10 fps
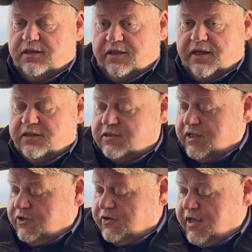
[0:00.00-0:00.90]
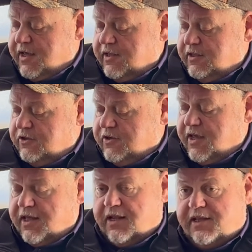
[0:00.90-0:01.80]
Yes, and you
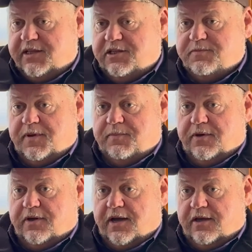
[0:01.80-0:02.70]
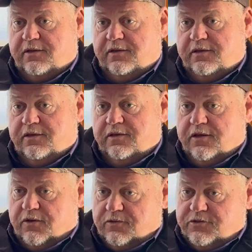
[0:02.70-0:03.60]
can't let these people out
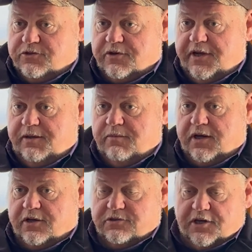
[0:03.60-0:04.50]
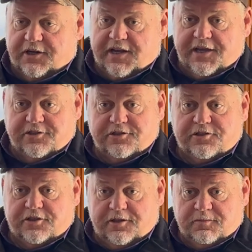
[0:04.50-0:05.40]
on the street because they're a danger
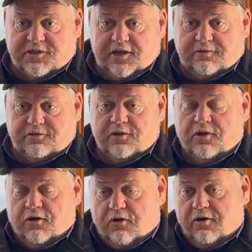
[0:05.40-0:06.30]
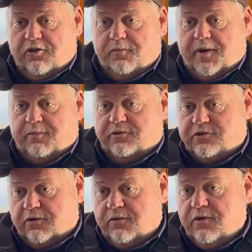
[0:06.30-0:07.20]
to themselves or other people.
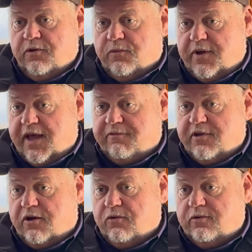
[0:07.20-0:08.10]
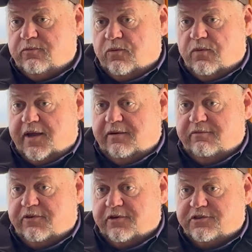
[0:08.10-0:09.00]
So we have to hold them
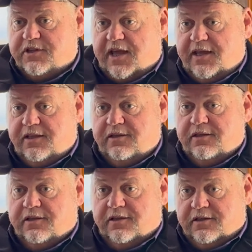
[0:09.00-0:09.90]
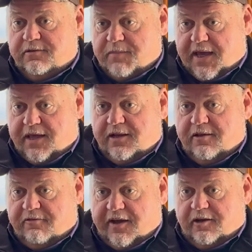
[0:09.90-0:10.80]
waiting for a state bed
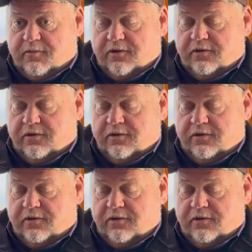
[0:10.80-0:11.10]
available.